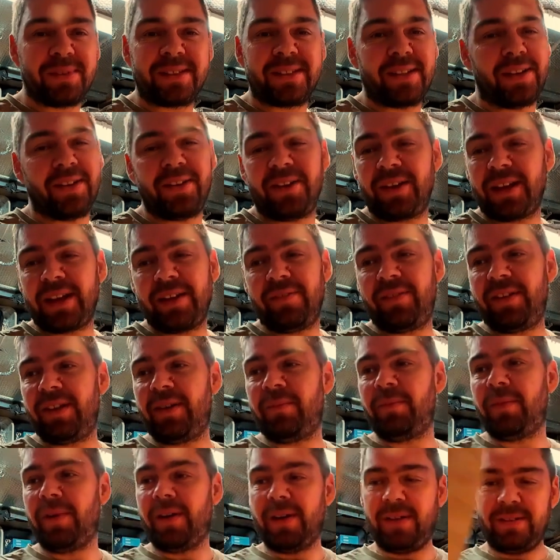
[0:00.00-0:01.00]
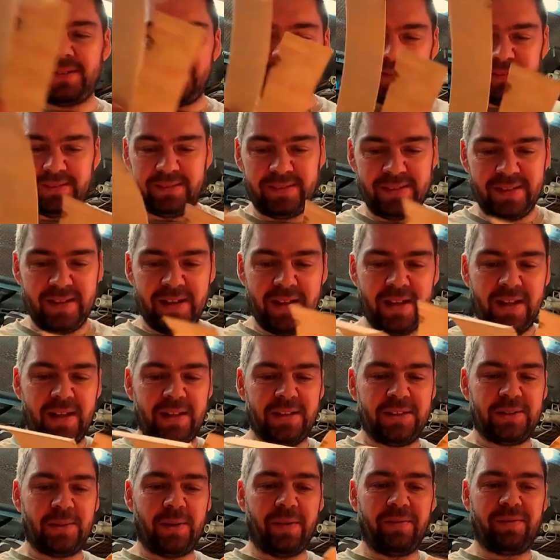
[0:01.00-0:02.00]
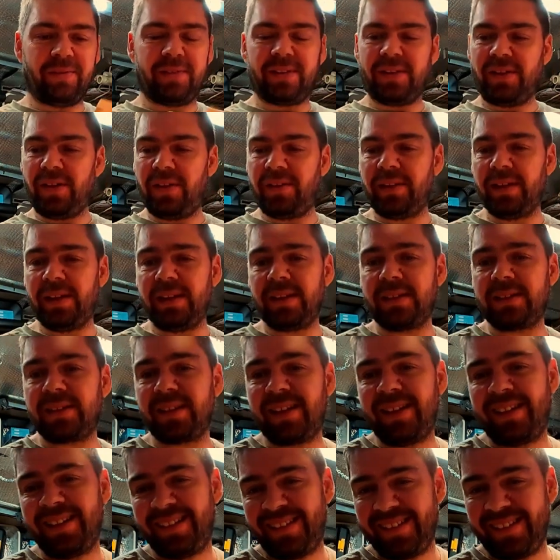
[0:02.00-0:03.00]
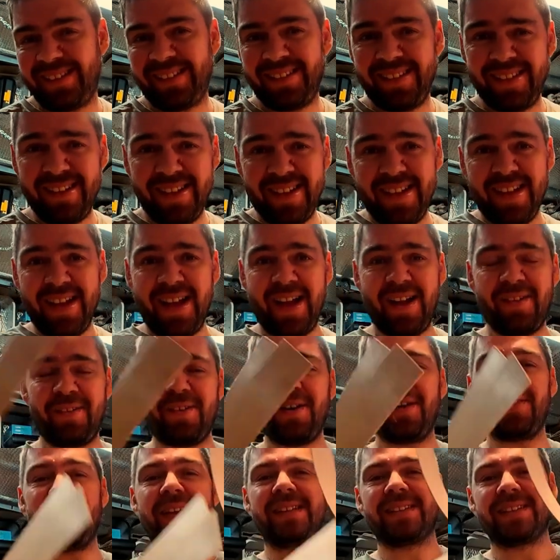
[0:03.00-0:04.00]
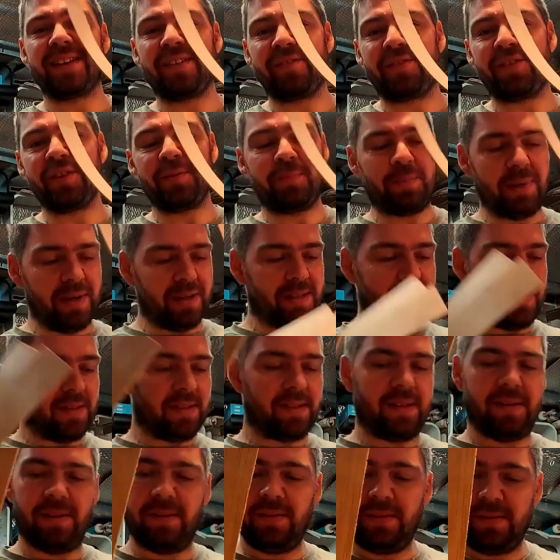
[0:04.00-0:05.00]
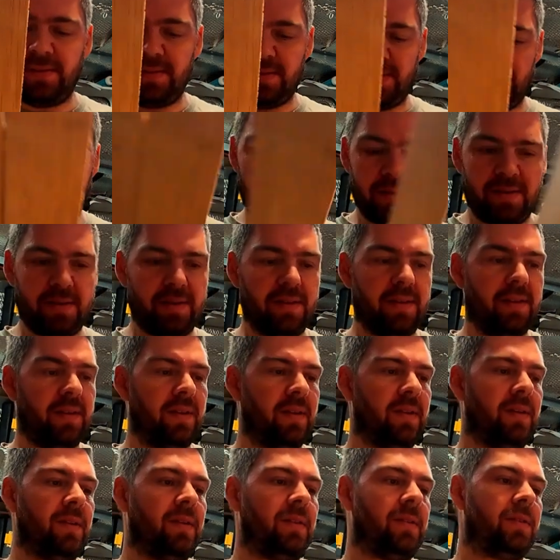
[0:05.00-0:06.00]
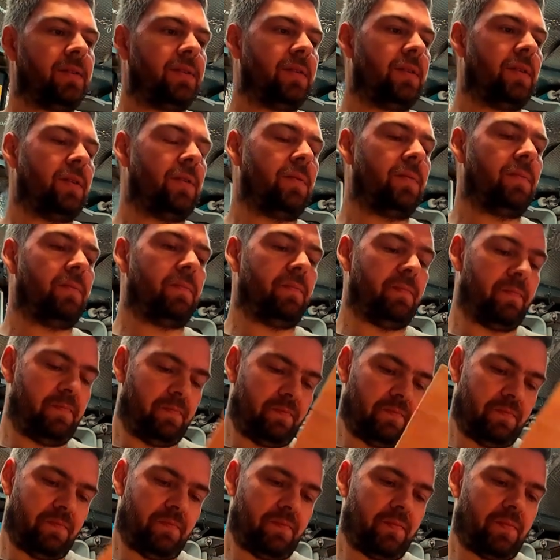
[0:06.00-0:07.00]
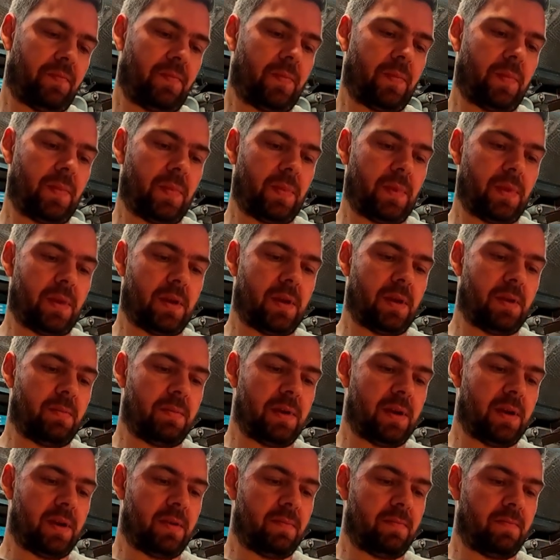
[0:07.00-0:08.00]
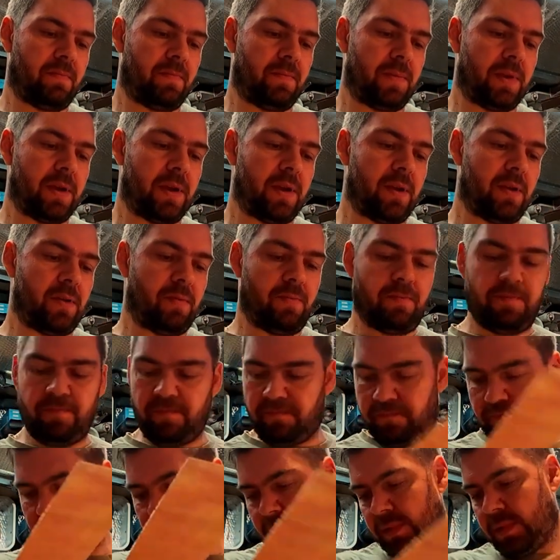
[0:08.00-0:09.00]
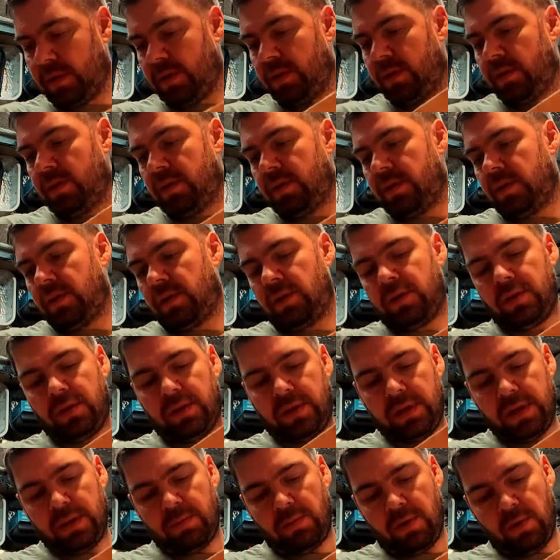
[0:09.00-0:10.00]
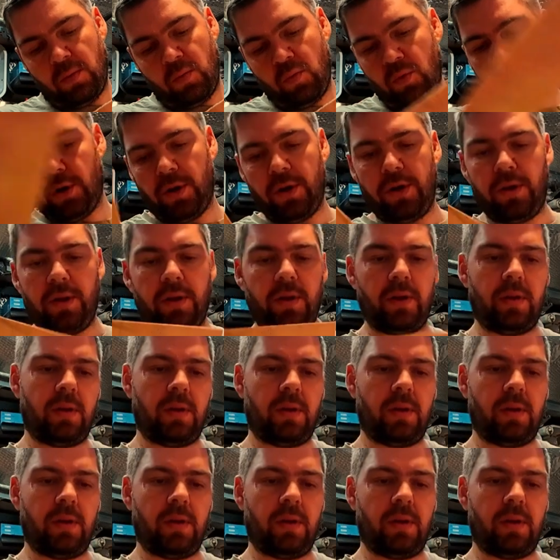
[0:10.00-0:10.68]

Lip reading: still not giving up, man. So I've got these I've got these in a few pieces now. So I mean, you know, good thing about wood